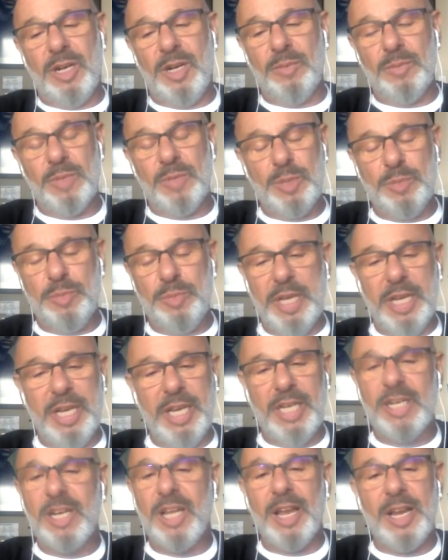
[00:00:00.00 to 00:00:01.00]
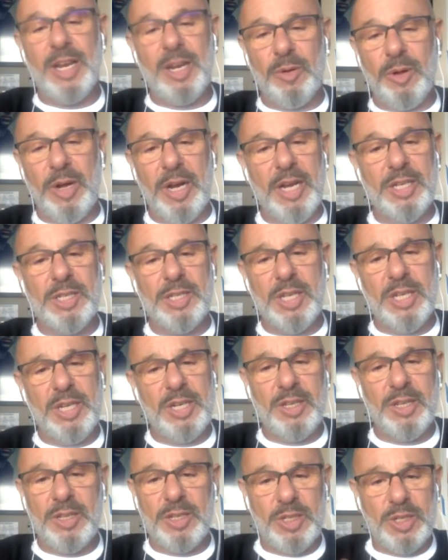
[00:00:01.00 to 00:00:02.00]
speed like crazy
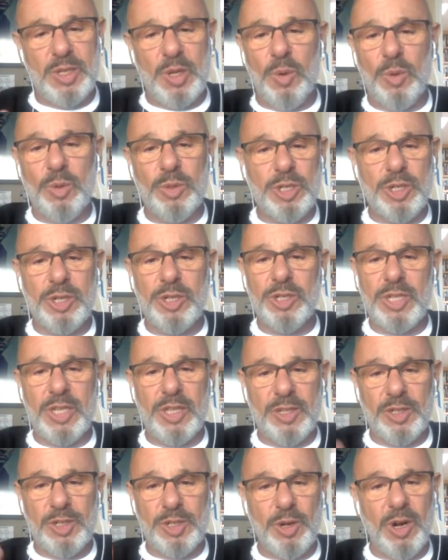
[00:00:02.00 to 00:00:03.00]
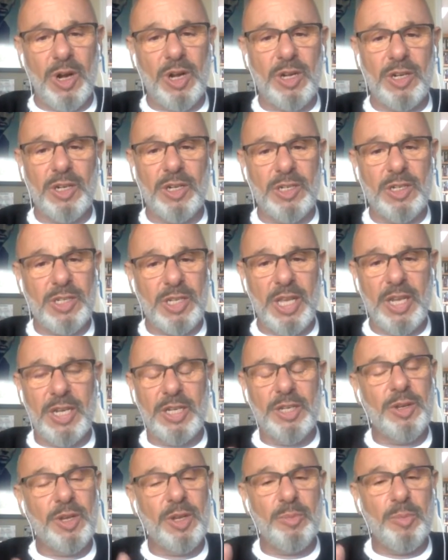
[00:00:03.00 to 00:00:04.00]
to the soldiers and the truckers, and
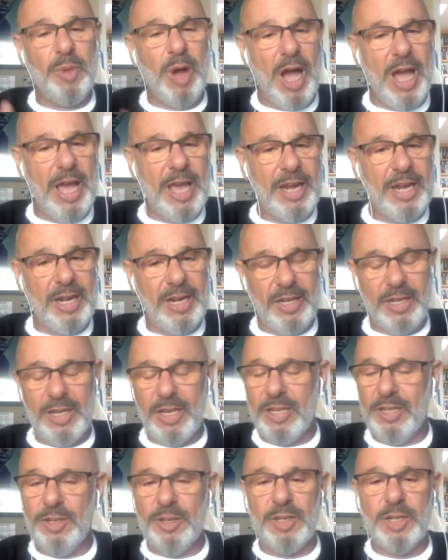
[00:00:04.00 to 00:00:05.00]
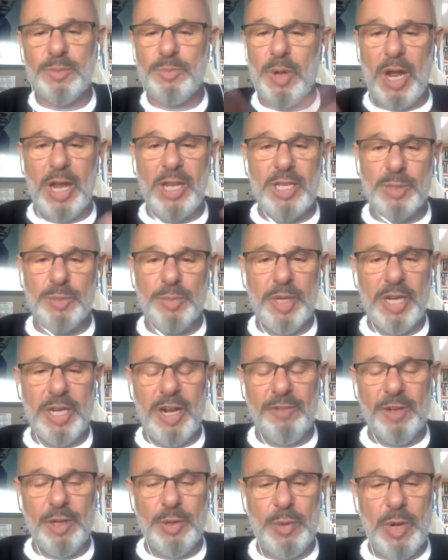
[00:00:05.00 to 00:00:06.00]
you could buy it you could buy speed
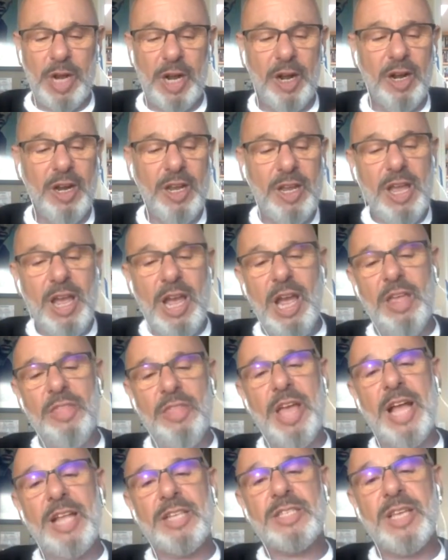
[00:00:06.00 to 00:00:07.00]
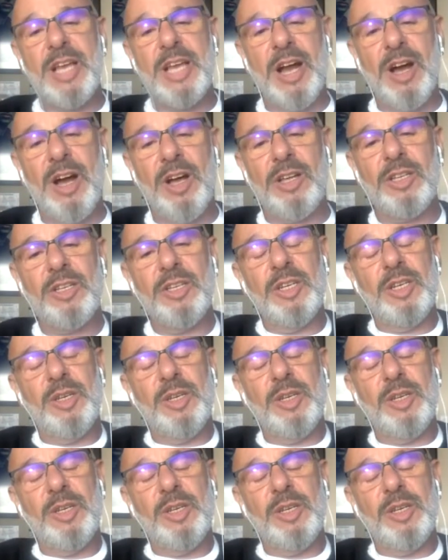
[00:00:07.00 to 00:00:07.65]
everywhere, and that's how